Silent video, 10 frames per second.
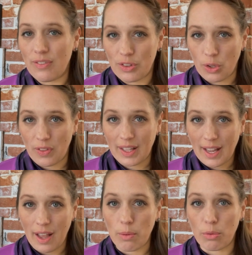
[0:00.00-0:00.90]
even though they
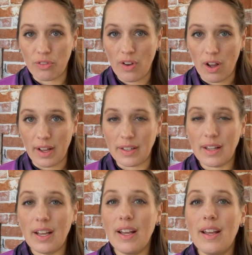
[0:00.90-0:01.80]
can move on.
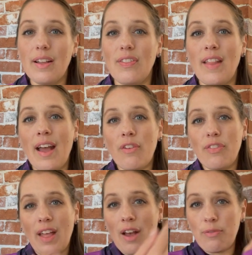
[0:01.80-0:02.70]
Now
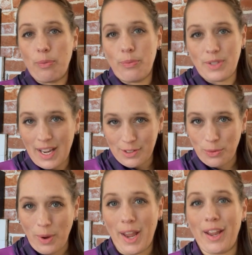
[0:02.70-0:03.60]
that takes
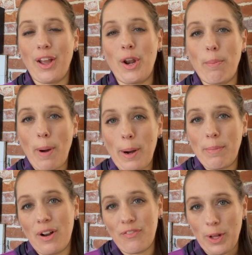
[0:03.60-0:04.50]
away an
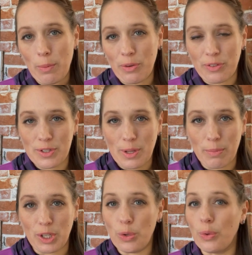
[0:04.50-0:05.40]
apartment available for
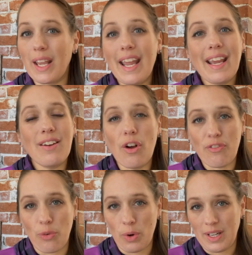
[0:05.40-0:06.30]
somebody who can't
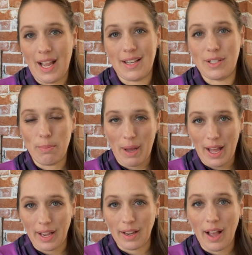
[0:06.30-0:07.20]
afford yet to
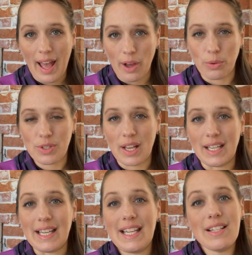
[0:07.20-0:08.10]
buy a house
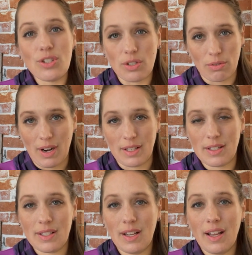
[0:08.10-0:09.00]
and needs to
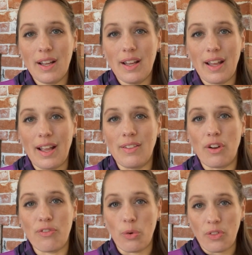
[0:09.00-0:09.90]
rent. And
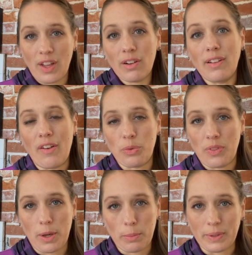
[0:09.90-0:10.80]
therefore they're left
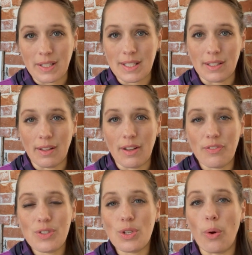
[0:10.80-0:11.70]
without a place to
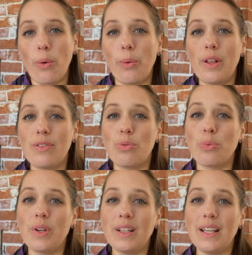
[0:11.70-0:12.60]
live. So it's
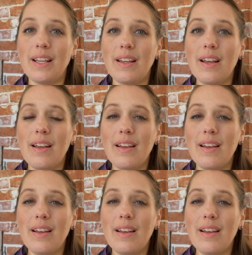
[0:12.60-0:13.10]
really